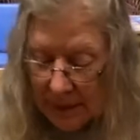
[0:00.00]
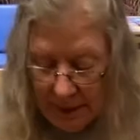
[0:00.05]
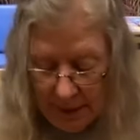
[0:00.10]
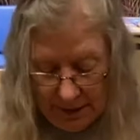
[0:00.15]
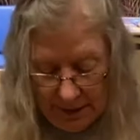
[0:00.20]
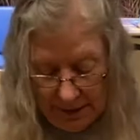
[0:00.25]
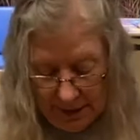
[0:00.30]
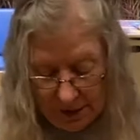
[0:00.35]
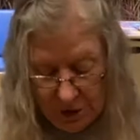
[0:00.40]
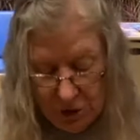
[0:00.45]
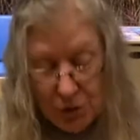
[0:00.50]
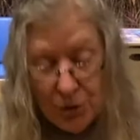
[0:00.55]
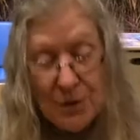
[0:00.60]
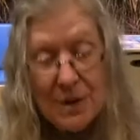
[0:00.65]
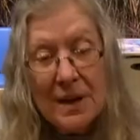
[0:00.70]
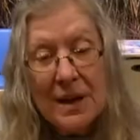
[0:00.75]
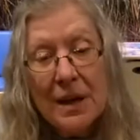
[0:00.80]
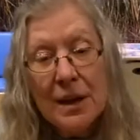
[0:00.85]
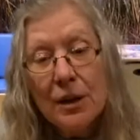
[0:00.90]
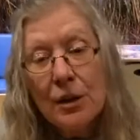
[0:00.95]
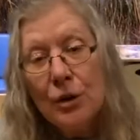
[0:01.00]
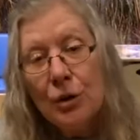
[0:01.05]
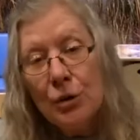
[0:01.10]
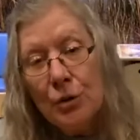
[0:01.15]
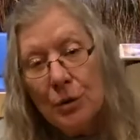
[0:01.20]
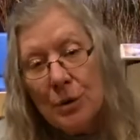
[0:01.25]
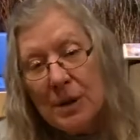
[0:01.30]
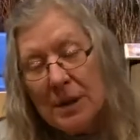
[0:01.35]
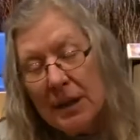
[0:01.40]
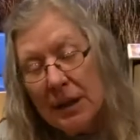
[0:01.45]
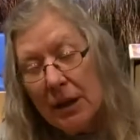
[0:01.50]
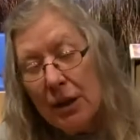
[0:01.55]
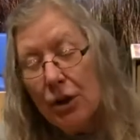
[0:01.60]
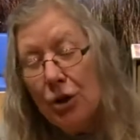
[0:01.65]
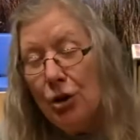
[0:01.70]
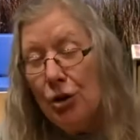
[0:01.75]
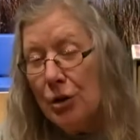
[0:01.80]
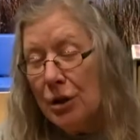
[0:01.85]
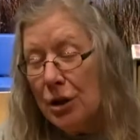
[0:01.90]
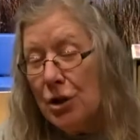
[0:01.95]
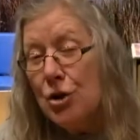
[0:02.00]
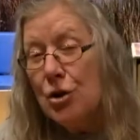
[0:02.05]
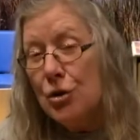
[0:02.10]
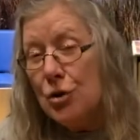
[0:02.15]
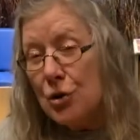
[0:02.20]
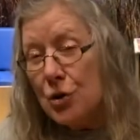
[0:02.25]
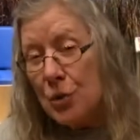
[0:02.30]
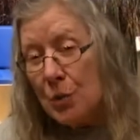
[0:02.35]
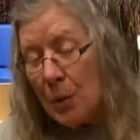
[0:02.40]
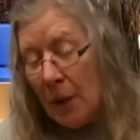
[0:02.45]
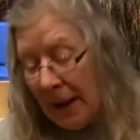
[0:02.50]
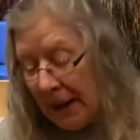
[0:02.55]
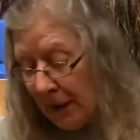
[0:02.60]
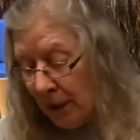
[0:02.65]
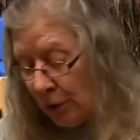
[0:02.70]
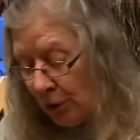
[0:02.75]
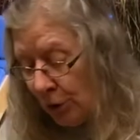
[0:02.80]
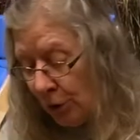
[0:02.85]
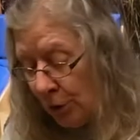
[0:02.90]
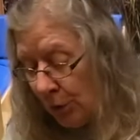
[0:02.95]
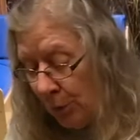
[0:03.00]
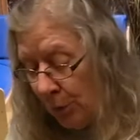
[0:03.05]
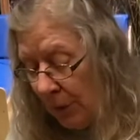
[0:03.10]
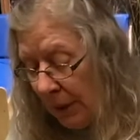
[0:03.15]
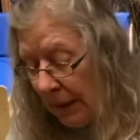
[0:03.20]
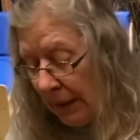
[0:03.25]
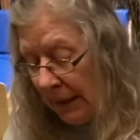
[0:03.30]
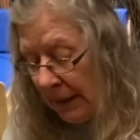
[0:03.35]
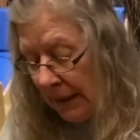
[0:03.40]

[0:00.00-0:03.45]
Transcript: And using a glue stick, you can use white glue.